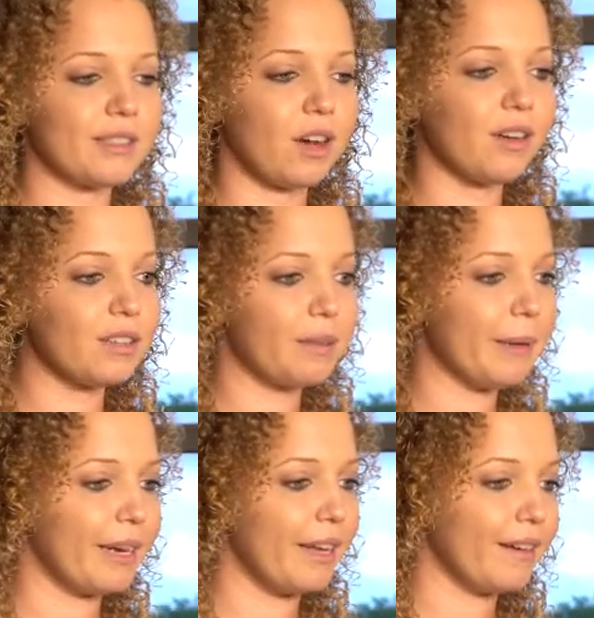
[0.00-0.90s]
call
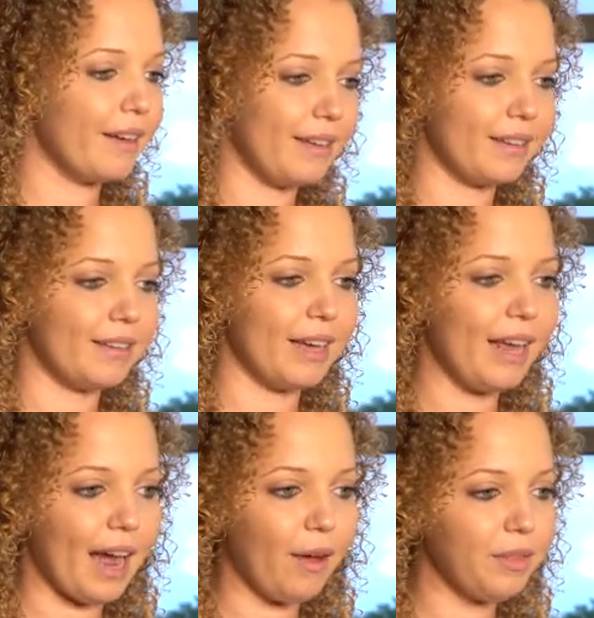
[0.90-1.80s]
somebody and like
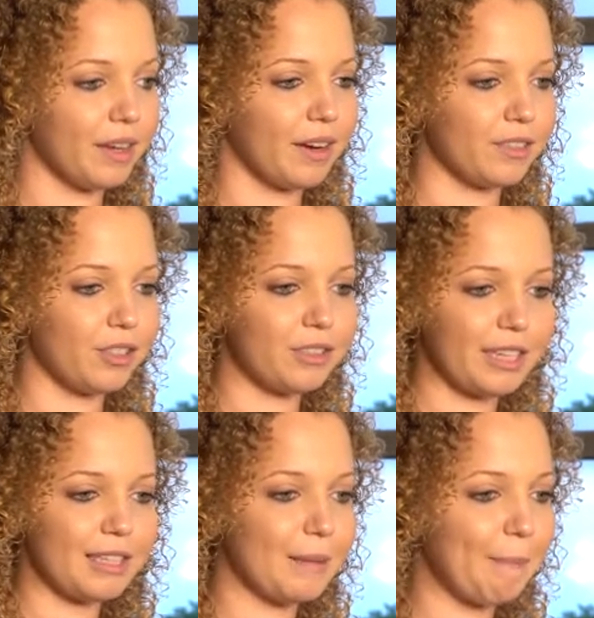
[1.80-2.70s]
get out there and start
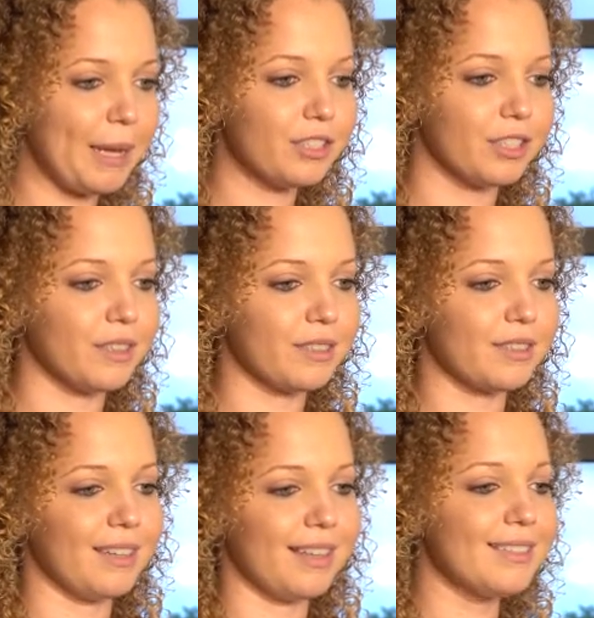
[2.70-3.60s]
taking some
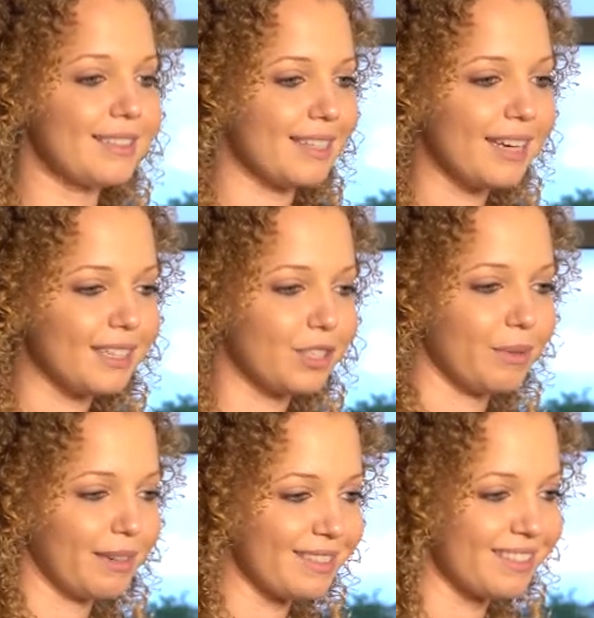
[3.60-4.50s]
pictures and then send it to
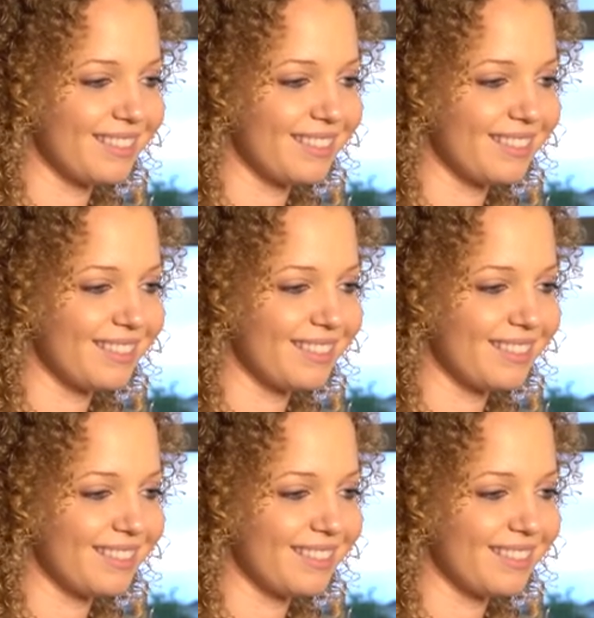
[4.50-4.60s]
us.